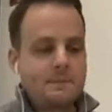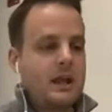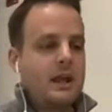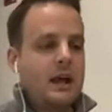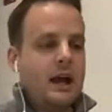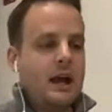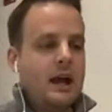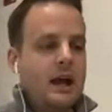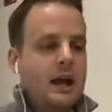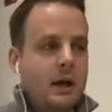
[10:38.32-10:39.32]
yeah.
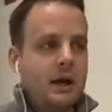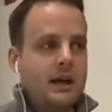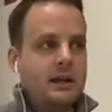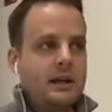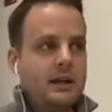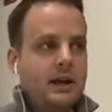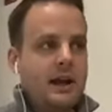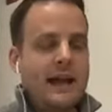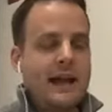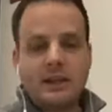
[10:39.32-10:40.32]
um, but
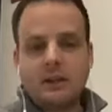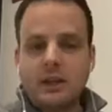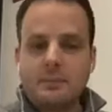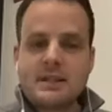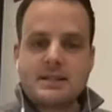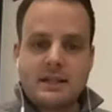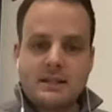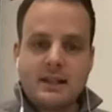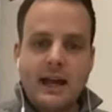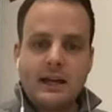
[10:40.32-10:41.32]
allowing glimpses into
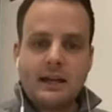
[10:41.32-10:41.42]
that.